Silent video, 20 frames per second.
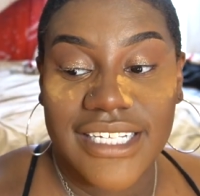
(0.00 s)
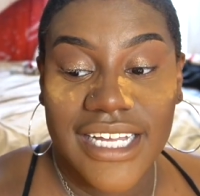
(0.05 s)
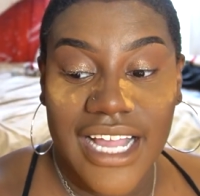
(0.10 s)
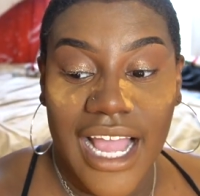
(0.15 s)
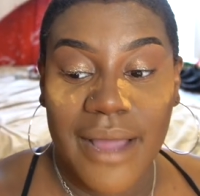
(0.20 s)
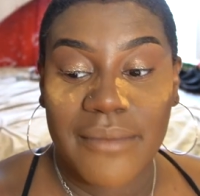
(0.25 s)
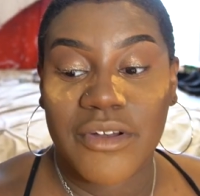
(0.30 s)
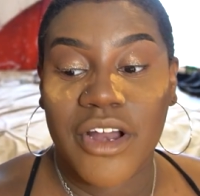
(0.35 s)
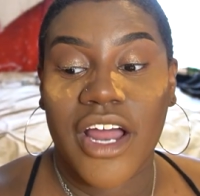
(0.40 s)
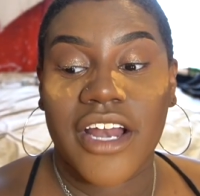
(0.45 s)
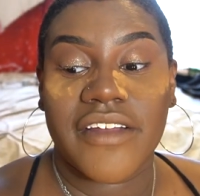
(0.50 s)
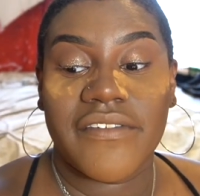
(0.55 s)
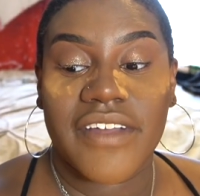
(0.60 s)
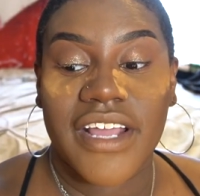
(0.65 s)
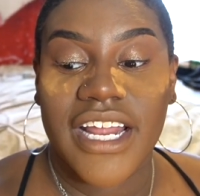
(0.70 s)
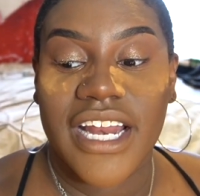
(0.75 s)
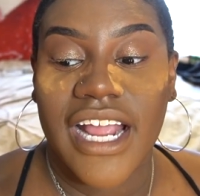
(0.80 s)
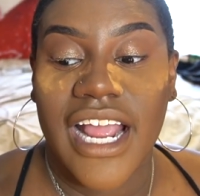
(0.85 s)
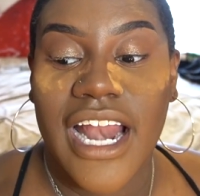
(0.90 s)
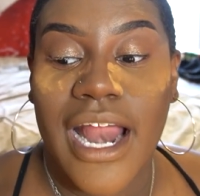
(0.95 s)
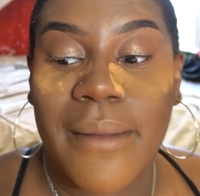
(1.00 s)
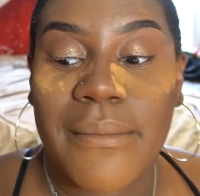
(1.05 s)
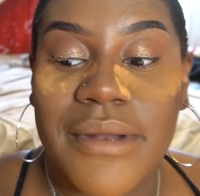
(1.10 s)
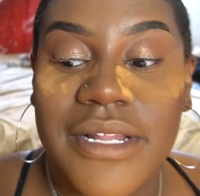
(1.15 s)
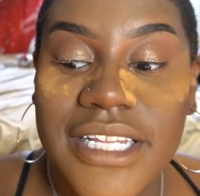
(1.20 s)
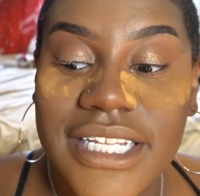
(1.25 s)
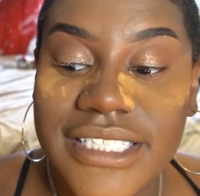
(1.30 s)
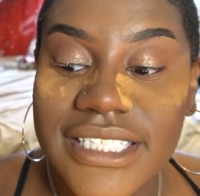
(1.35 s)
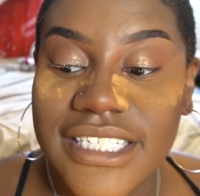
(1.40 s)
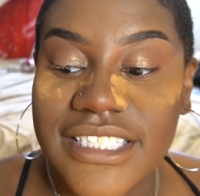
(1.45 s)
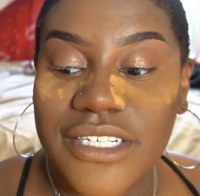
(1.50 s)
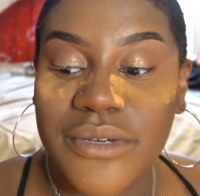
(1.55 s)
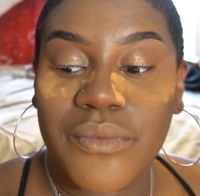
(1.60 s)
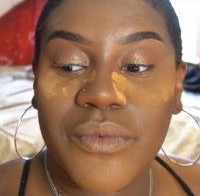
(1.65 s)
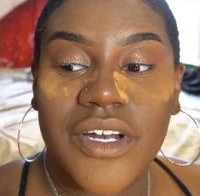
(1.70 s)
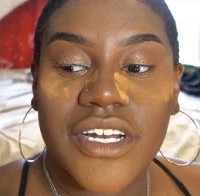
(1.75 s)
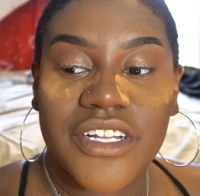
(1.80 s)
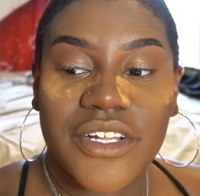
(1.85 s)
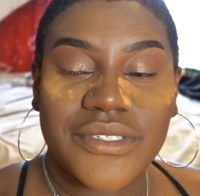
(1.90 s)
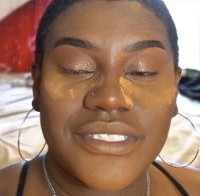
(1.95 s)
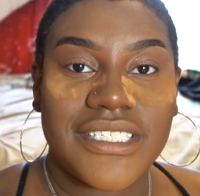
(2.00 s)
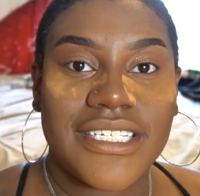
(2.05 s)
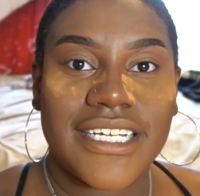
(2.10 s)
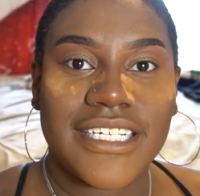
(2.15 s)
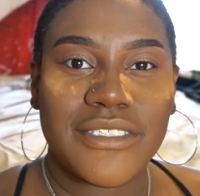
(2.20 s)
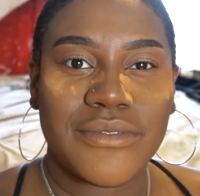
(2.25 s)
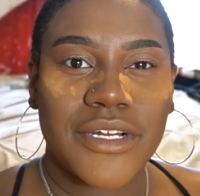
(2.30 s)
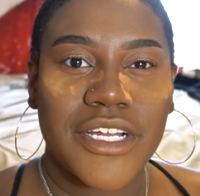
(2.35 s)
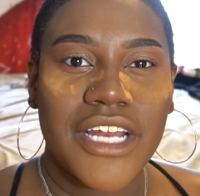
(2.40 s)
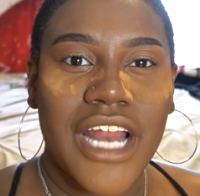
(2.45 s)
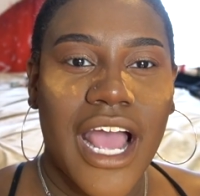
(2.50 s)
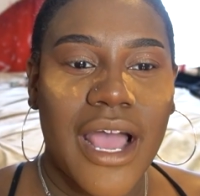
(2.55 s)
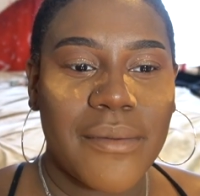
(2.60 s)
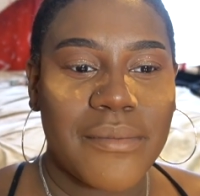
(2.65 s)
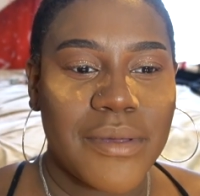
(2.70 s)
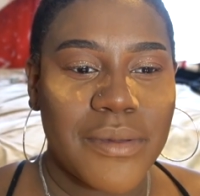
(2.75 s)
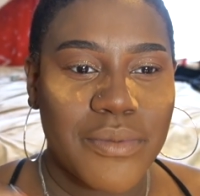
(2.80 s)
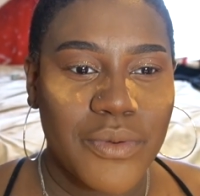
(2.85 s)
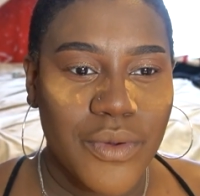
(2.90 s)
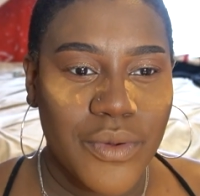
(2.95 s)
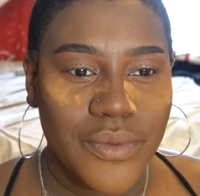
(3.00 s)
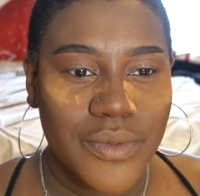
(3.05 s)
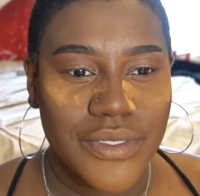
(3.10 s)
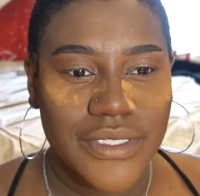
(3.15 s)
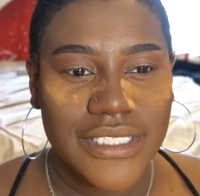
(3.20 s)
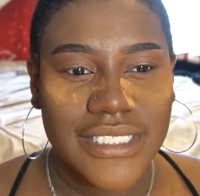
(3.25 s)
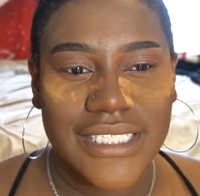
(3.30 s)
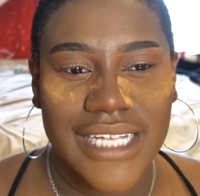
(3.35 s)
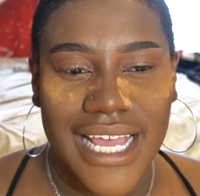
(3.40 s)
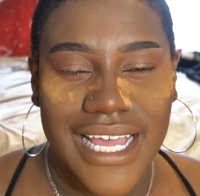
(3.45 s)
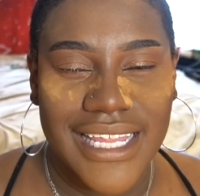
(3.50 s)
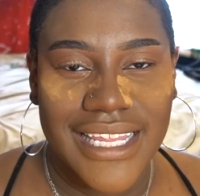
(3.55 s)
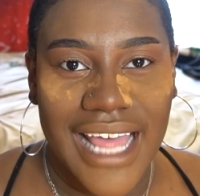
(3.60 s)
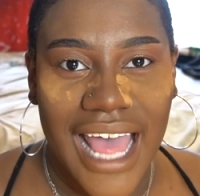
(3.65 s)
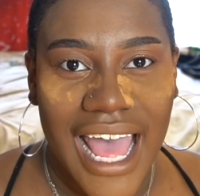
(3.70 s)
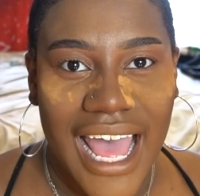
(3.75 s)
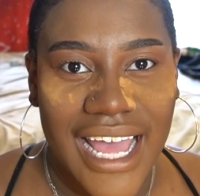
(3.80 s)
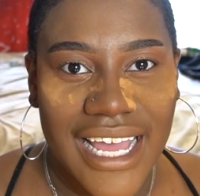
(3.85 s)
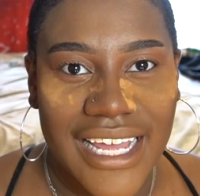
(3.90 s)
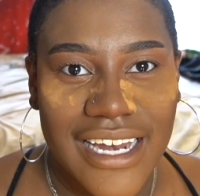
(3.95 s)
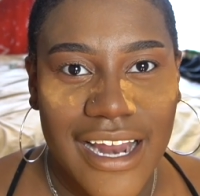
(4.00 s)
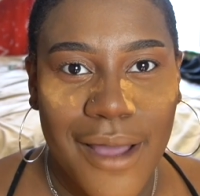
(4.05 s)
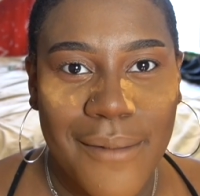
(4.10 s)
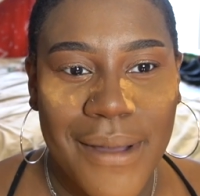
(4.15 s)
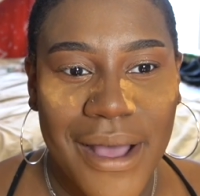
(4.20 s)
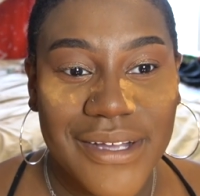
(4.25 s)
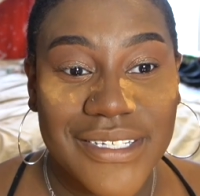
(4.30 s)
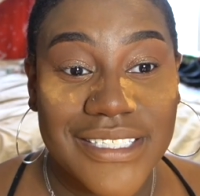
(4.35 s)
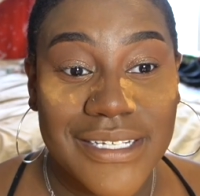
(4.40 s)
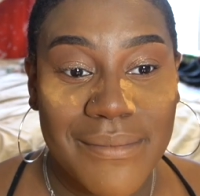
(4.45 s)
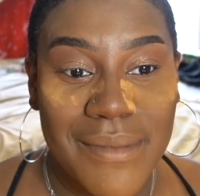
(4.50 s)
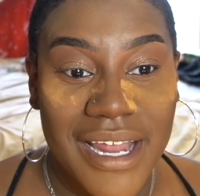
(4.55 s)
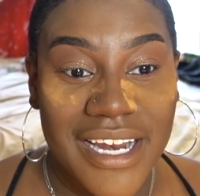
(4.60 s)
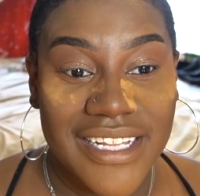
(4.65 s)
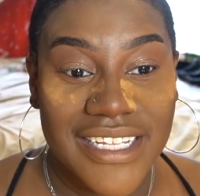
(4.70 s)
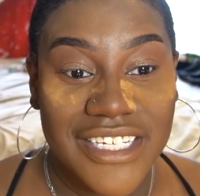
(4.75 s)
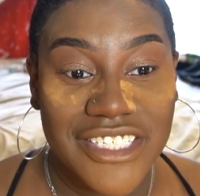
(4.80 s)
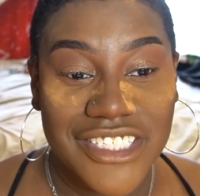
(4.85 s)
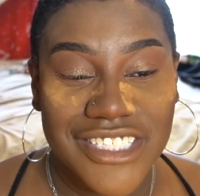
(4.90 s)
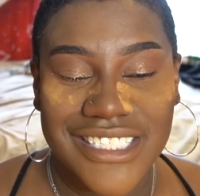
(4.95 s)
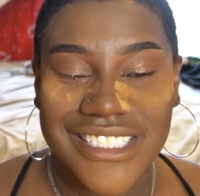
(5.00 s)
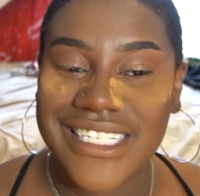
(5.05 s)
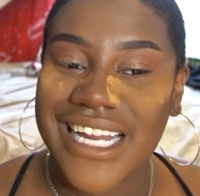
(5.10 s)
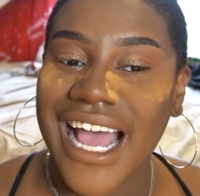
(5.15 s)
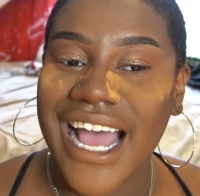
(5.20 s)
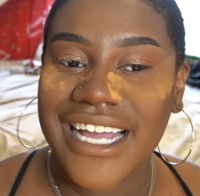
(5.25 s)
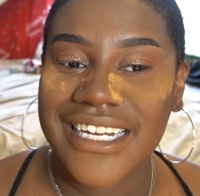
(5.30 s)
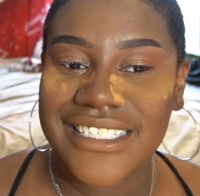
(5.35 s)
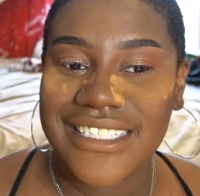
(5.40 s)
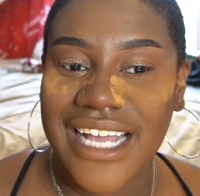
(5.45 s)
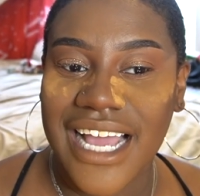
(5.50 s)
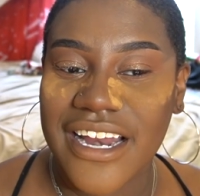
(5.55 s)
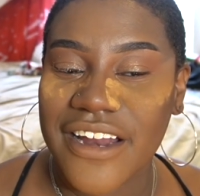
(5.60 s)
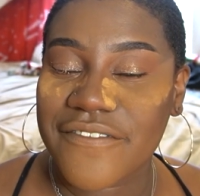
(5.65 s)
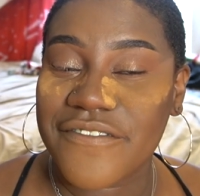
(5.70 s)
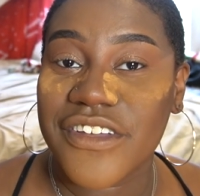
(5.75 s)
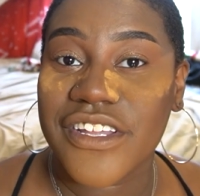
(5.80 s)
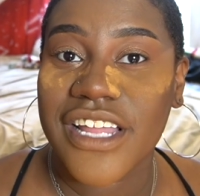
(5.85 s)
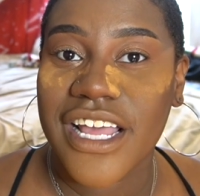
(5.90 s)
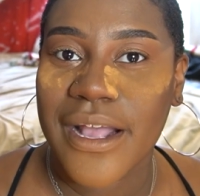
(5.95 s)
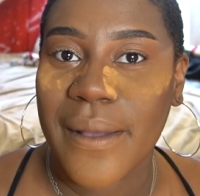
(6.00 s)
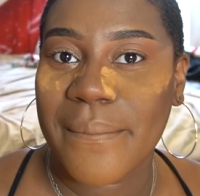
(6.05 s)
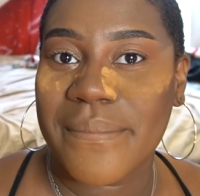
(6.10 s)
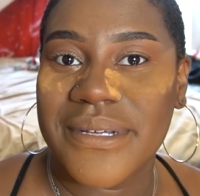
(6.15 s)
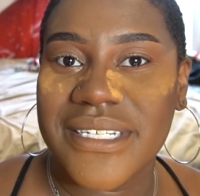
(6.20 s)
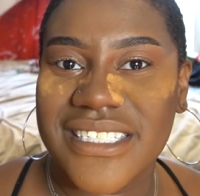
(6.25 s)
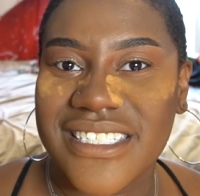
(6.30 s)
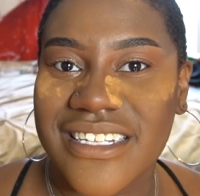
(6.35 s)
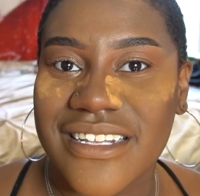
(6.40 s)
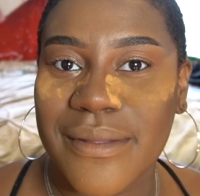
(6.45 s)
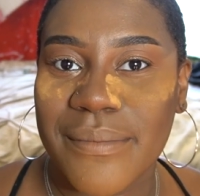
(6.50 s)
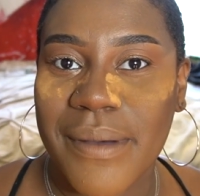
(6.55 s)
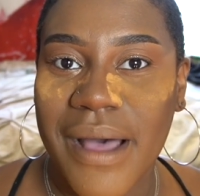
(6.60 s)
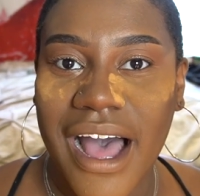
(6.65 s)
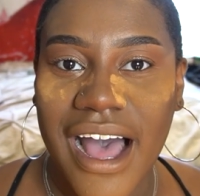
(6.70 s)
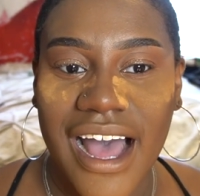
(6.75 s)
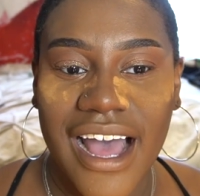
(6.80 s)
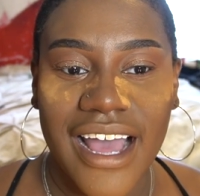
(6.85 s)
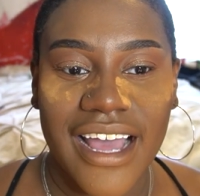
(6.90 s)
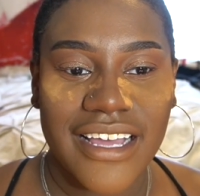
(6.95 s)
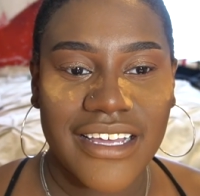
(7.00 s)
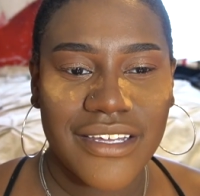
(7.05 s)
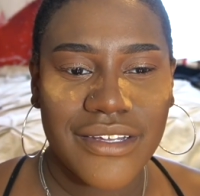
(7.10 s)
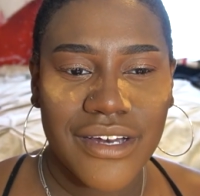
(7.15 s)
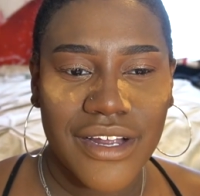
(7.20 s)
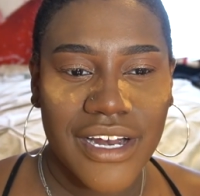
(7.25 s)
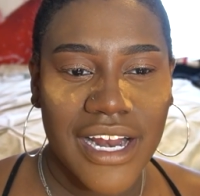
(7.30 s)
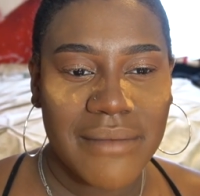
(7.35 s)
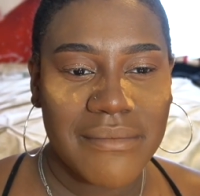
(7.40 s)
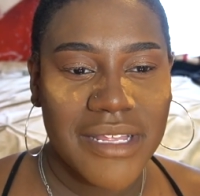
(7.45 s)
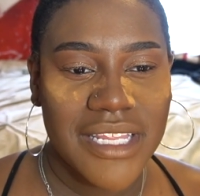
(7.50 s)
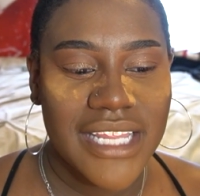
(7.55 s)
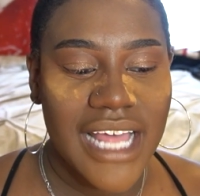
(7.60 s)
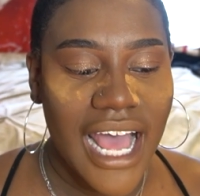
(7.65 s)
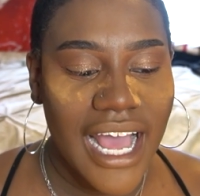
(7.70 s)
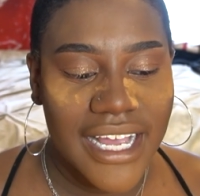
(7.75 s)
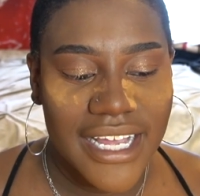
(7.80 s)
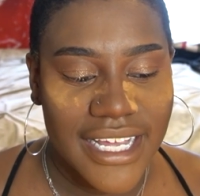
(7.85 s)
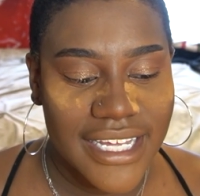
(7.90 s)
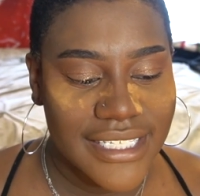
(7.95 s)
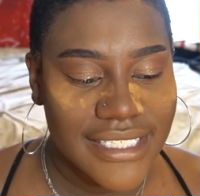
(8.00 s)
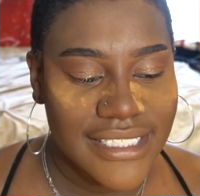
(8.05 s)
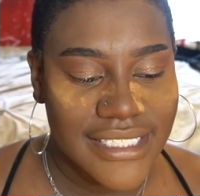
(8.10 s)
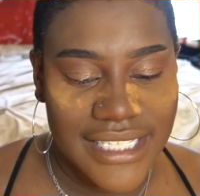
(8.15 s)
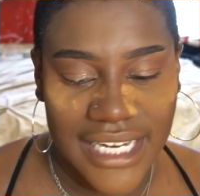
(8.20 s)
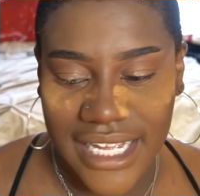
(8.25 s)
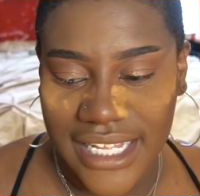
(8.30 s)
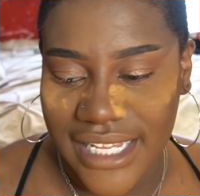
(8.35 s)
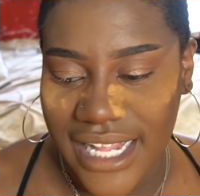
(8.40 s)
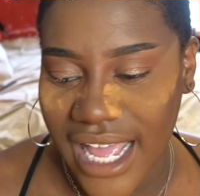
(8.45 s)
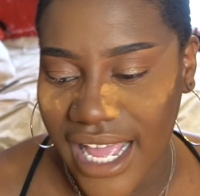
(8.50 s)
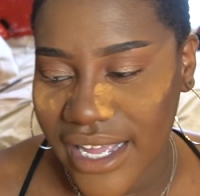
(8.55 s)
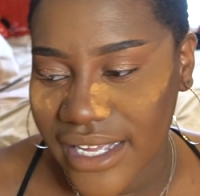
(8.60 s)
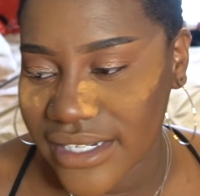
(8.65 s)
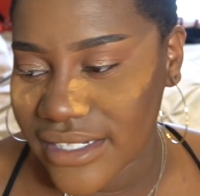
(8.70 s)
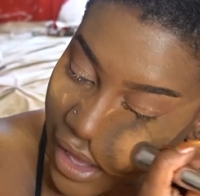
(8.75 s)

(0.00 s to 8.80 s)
Like, I'm not even kidding. And this isn't one of those things where, you know how people will say that about somebody that just died to kind of feel like a piece of the pie. You know what I mean? That I can't stand that.